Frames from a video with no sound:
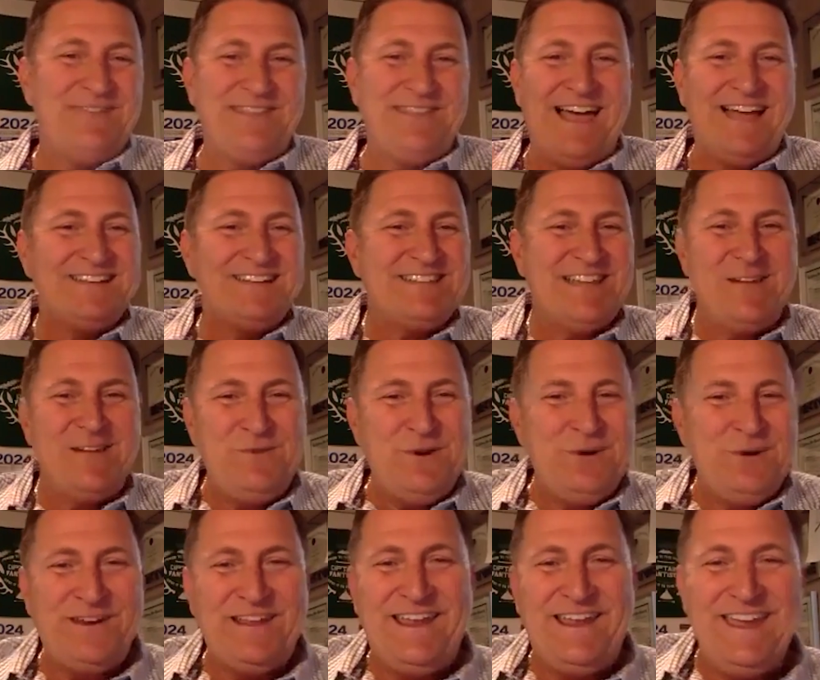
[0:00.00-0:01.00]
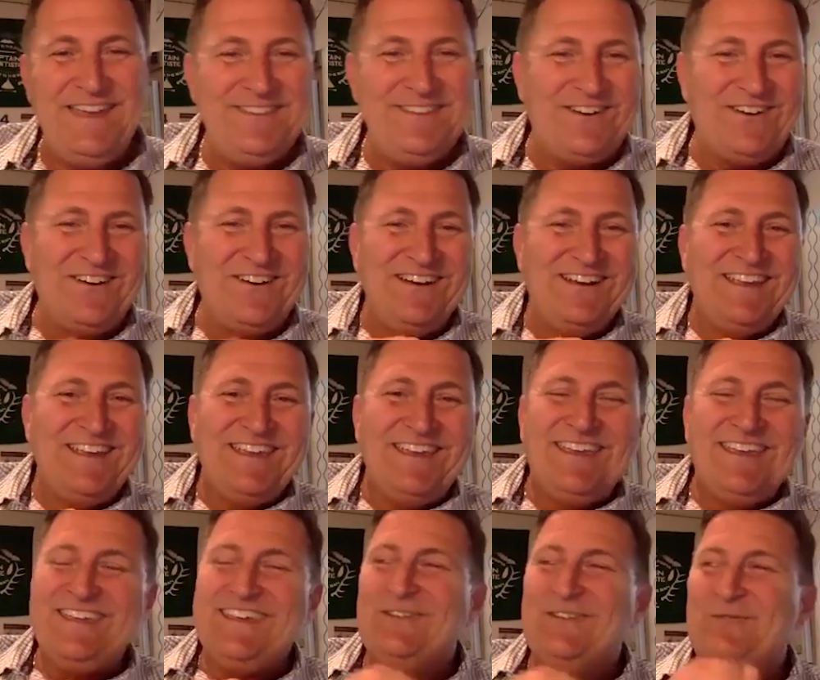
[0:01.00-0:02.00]
The last time we were together,
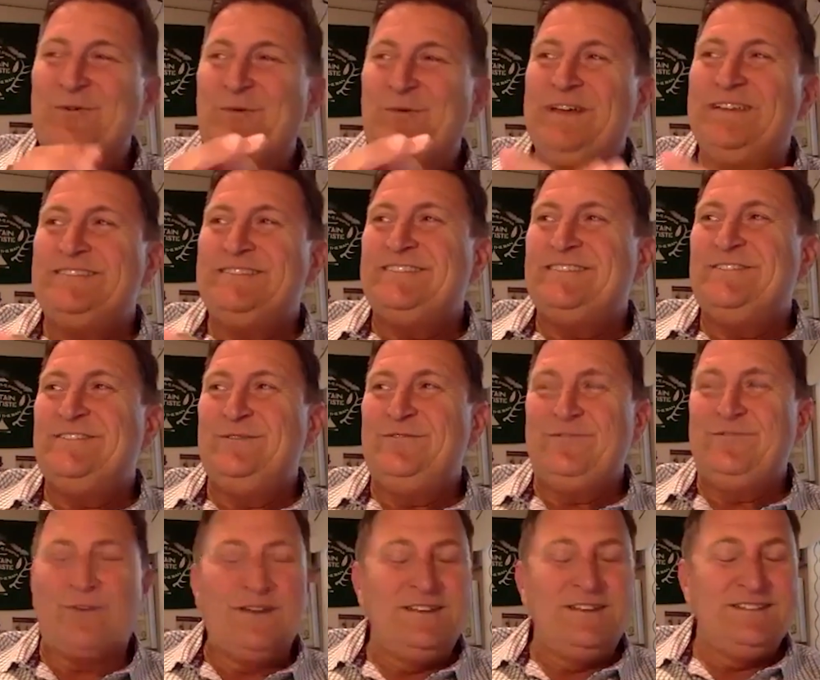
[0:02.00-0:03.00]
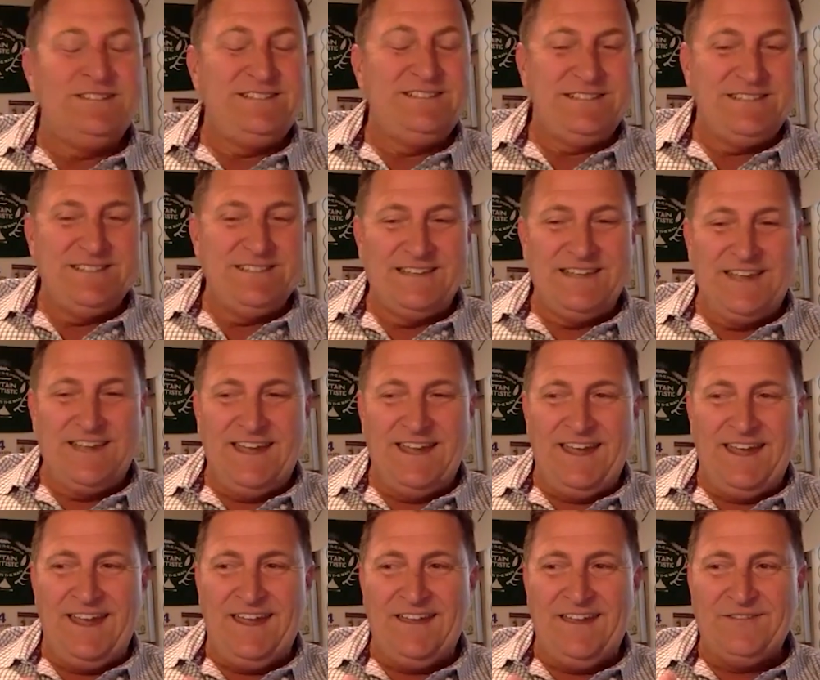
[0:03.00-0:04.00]
we went to a friend's
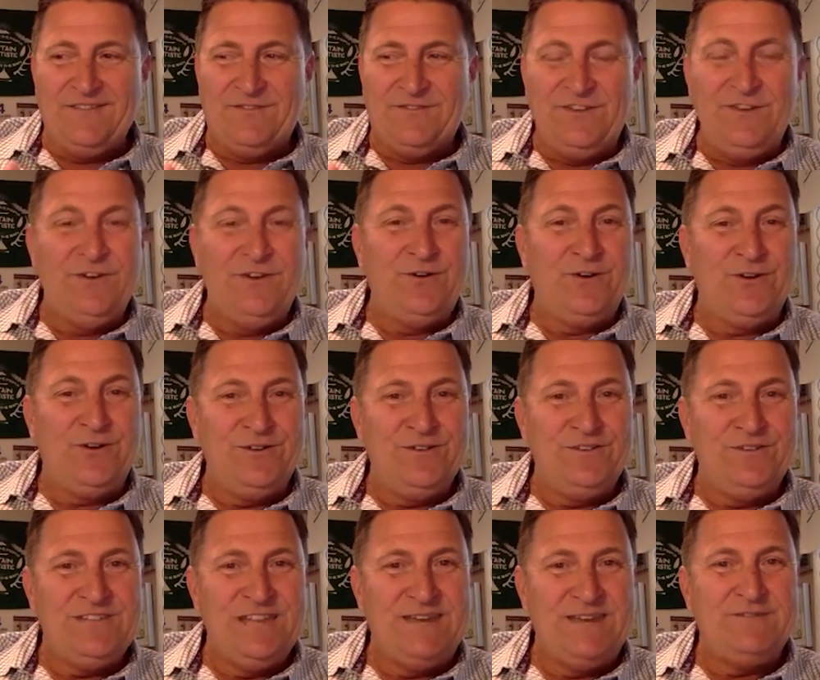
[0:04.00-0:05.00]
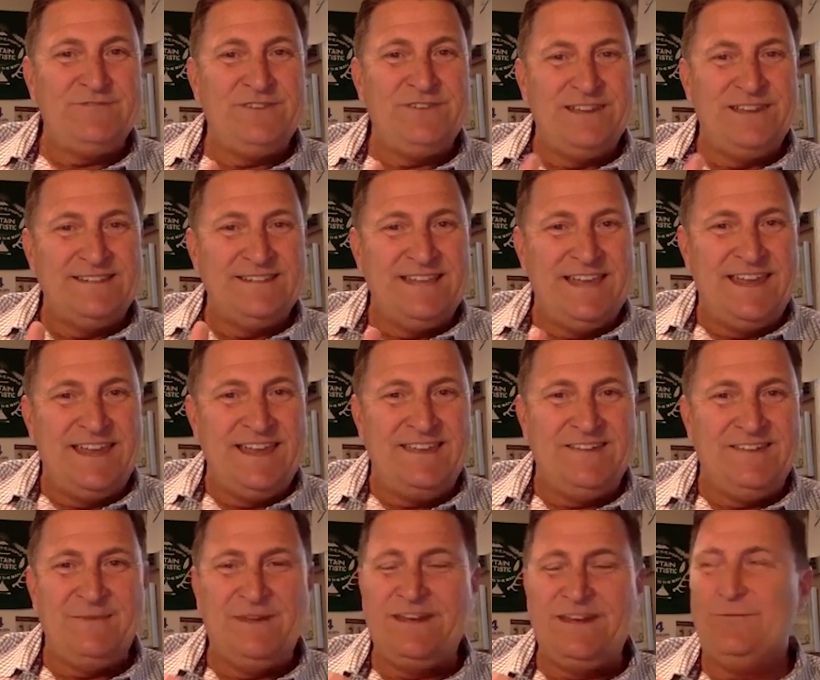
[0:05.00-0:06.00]
funeral, James Van Zant,
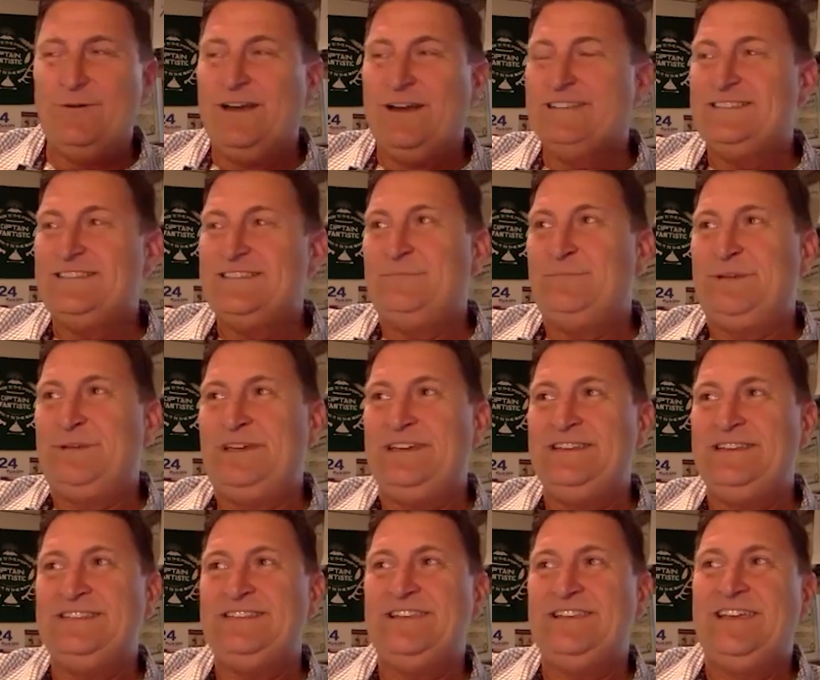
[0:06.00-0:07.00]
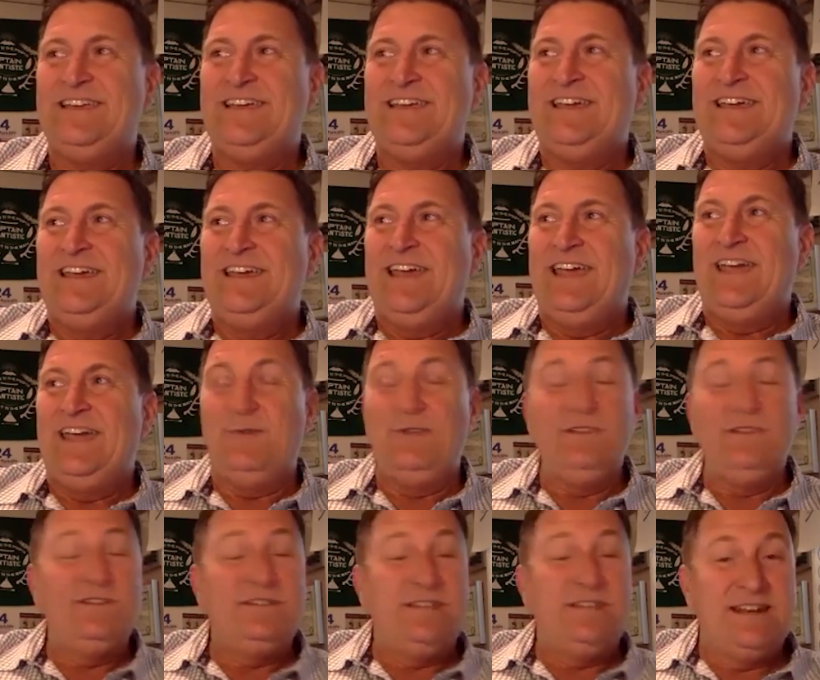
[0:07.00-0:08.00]
may he rest in peace. And we
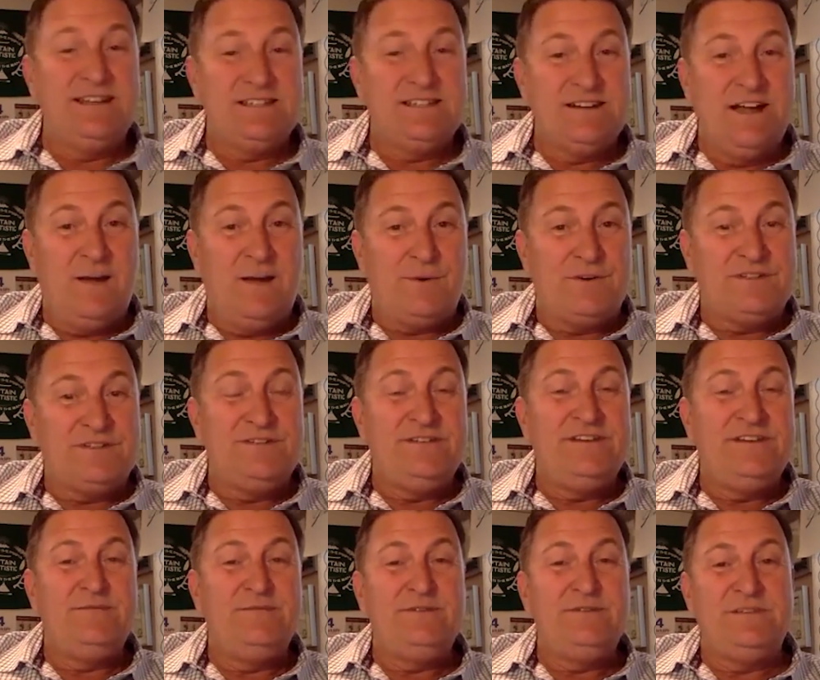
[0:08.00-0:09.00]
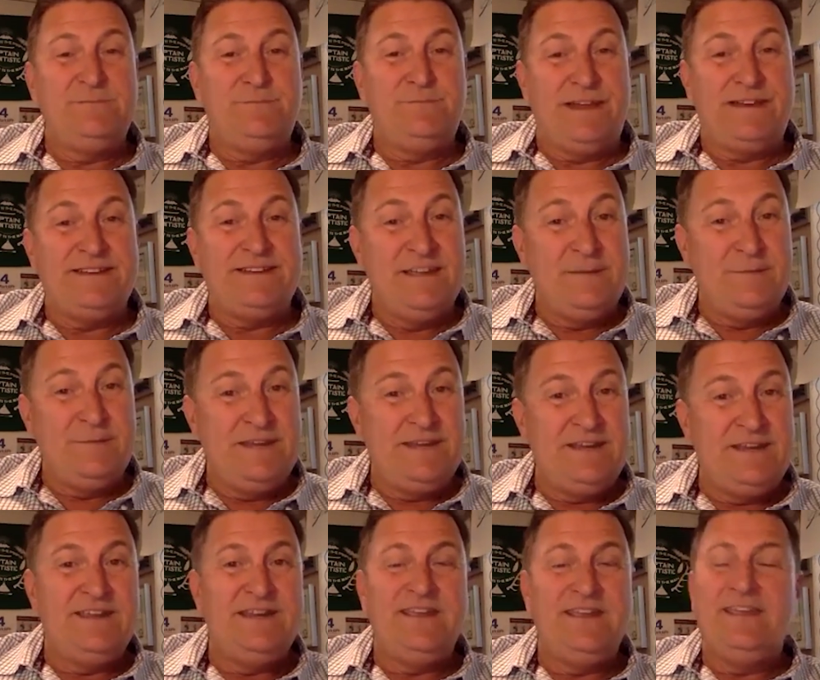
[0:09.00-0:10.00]
looked at it as an opportunity. It was the
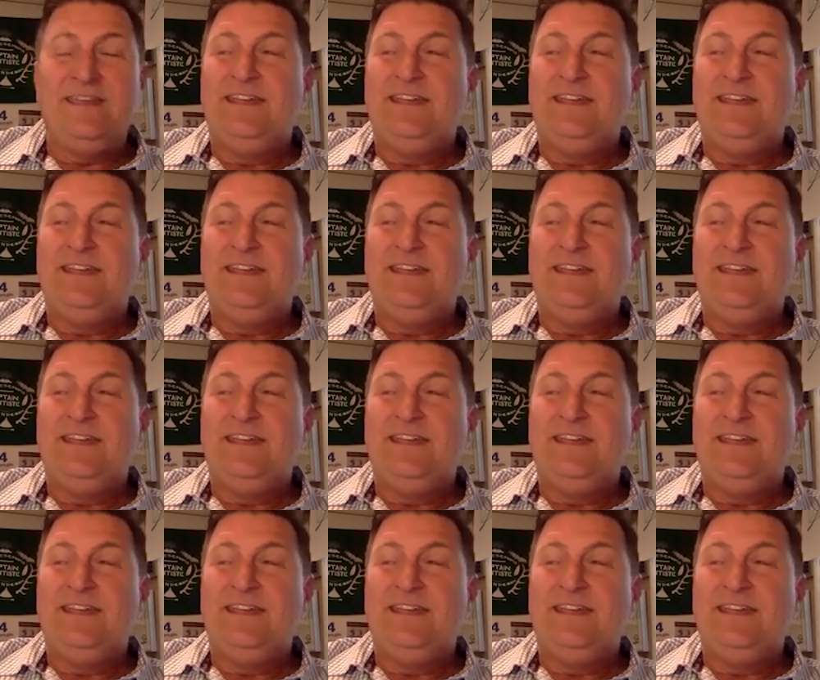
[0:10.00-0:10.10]
pandemic.